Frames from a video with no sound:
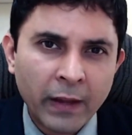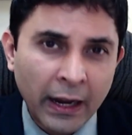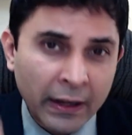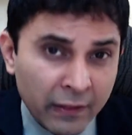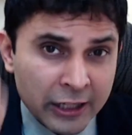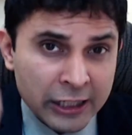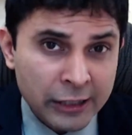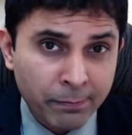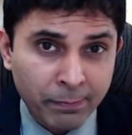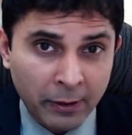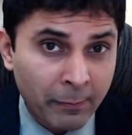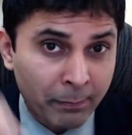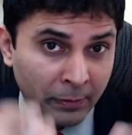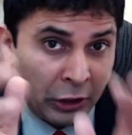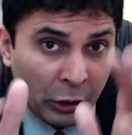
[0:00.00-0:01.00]
in this
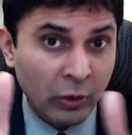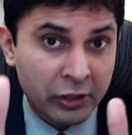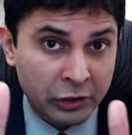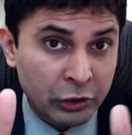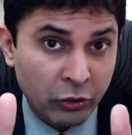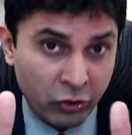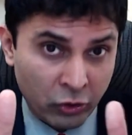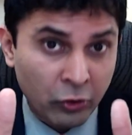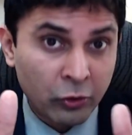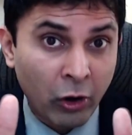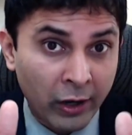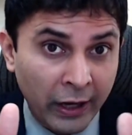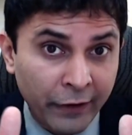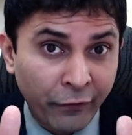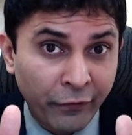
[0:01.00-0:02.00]
particular situation in your
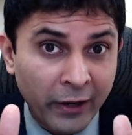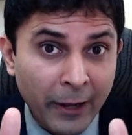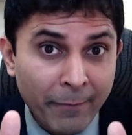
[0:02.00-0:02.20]
life,